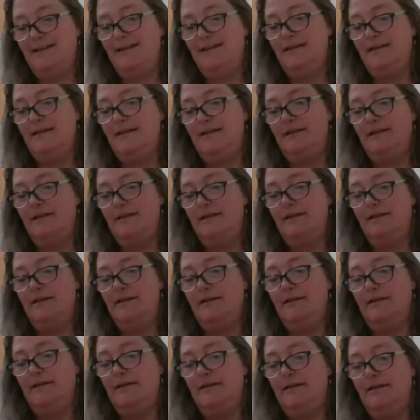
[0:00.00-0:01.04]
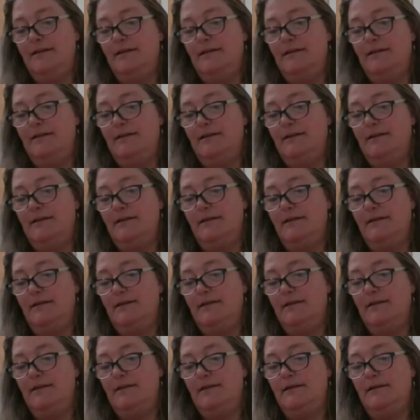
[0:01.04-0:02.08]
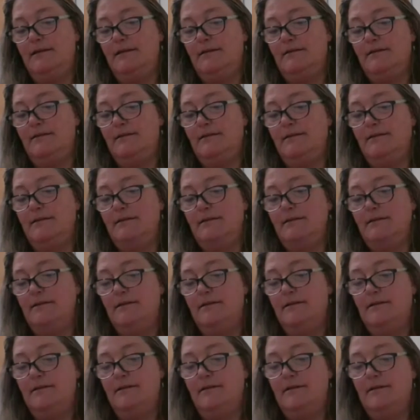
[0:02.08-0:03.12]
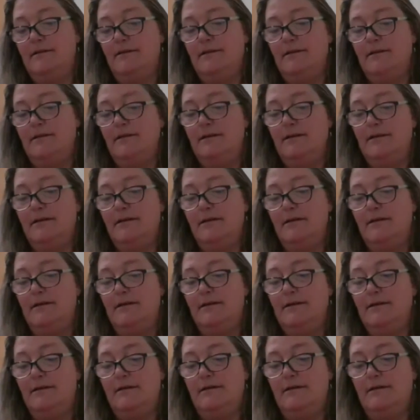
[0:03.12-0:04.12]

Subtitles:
Nobody speaks.